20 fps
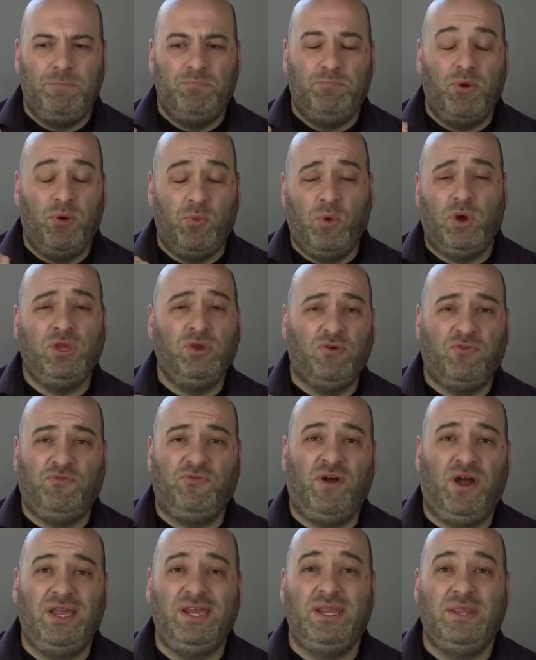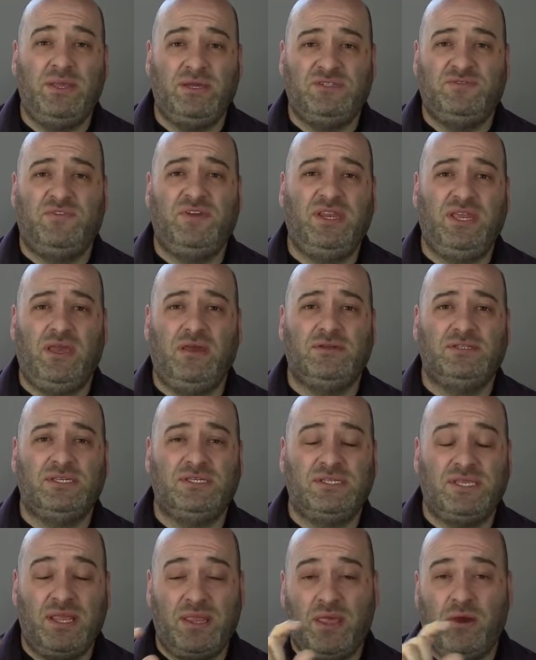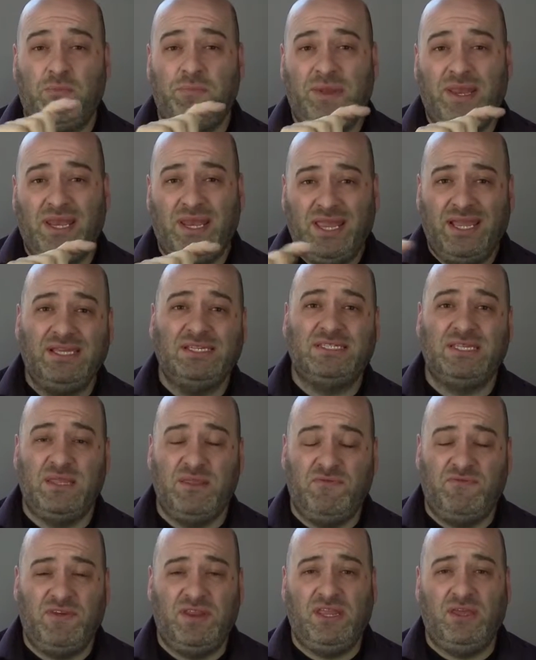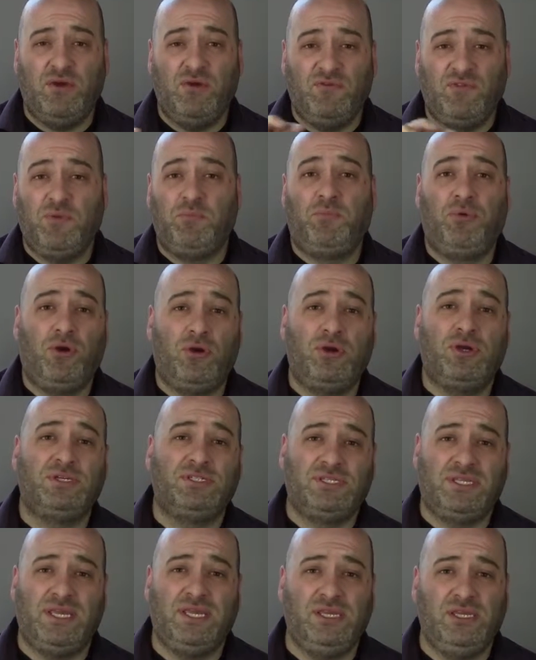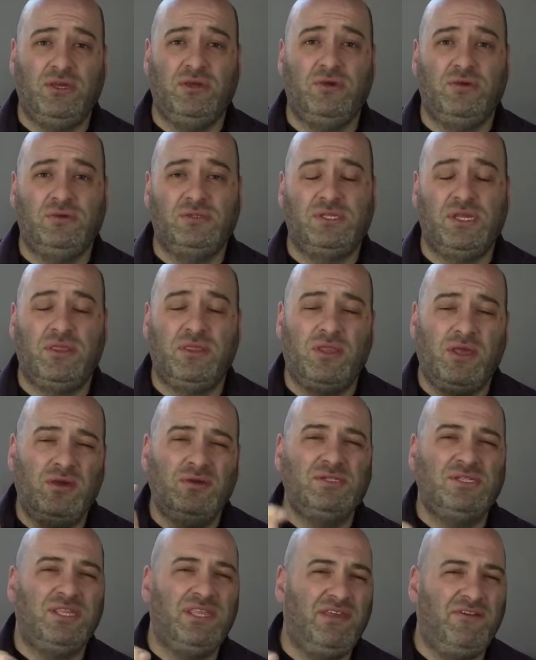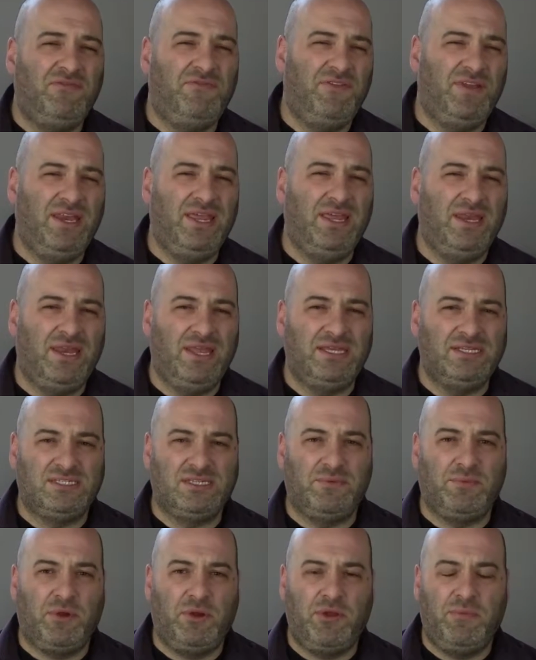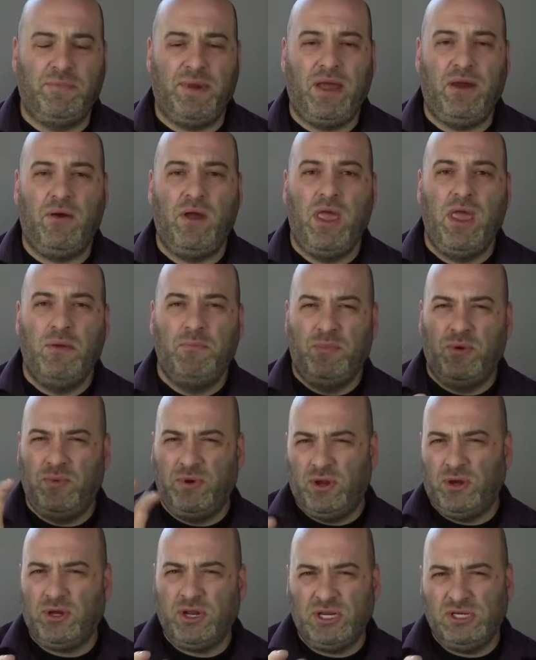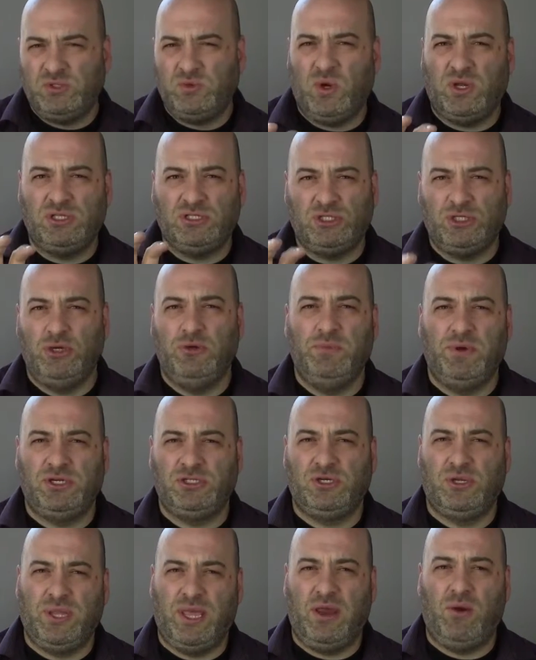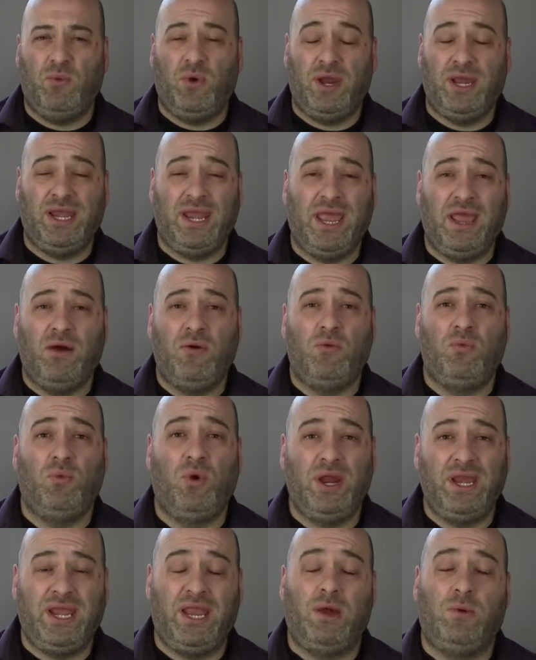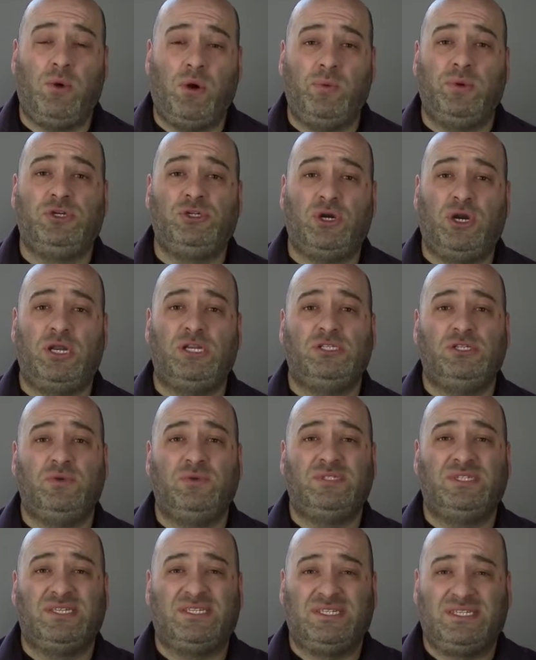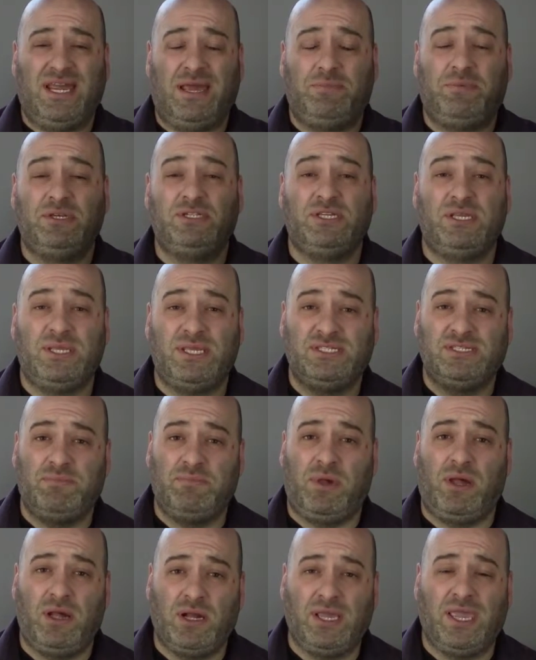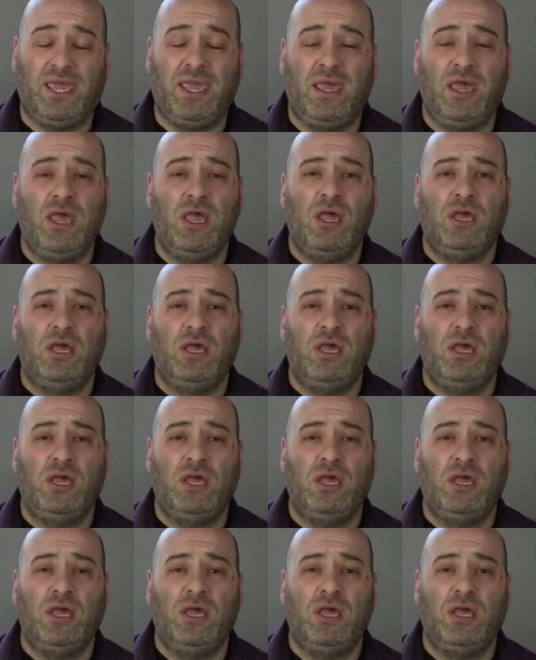But what you'll find in those videos is that there'll be links in the video of the products they use. And those are the affiliate links I'm on about. But we're not going to dwell too much on that right now. Right now, what we're trying to do is establish that there's a market.